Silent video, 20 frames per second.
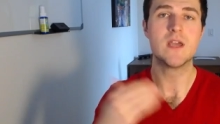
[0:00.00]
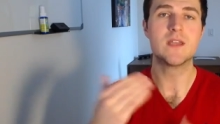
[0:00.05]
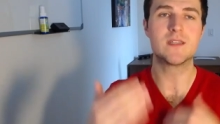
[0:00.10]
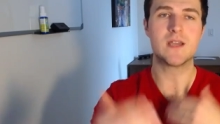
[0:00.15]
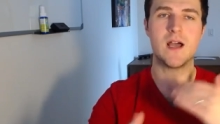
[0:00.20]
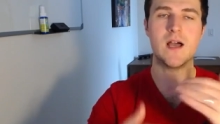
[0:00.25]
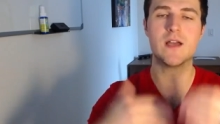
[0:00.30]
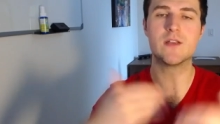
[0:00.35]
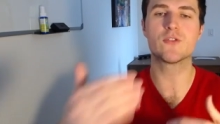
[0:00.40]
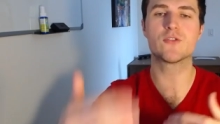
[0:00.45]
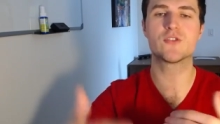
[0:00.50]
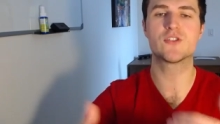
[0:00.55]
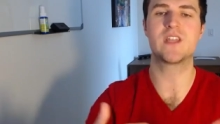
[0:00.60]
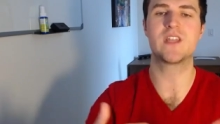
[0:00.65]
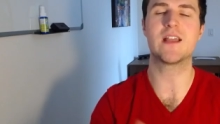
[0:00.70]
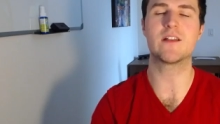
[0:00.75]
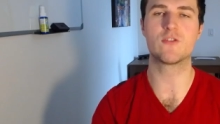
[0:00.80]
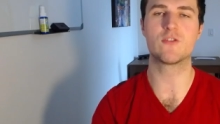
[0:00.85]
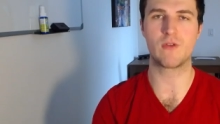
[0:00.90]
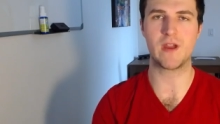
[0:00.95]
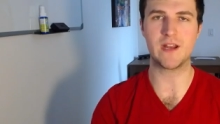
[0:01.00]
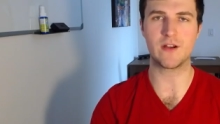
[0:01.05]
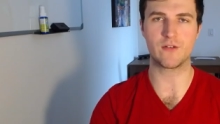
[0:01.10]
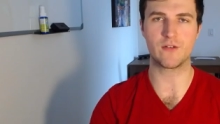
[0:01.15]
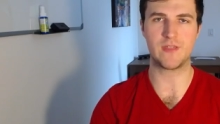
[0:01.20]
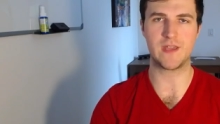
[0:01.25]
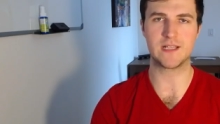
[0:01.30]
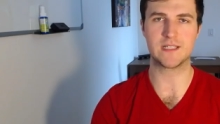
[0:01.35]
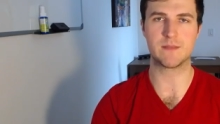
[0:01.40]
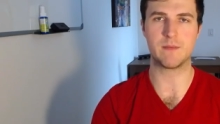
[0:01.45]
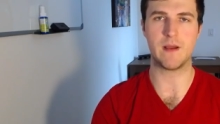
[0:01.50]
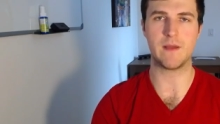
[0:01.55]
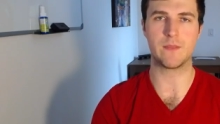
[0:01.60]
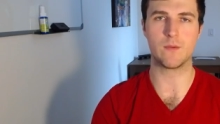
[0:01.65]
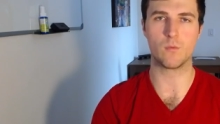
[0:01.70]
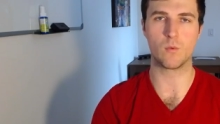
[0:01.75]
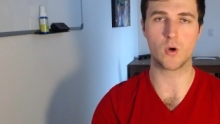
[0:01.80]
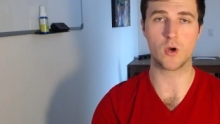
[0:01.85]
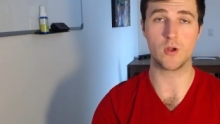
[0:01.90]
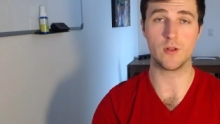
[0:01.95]
to understand greater things about
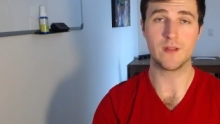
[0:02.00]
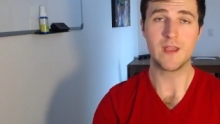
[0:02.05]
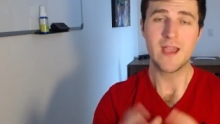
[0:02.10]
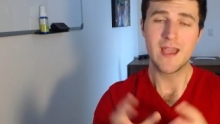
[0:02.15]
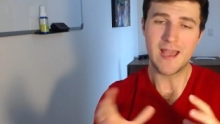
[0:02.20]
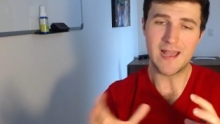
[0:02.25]
the world.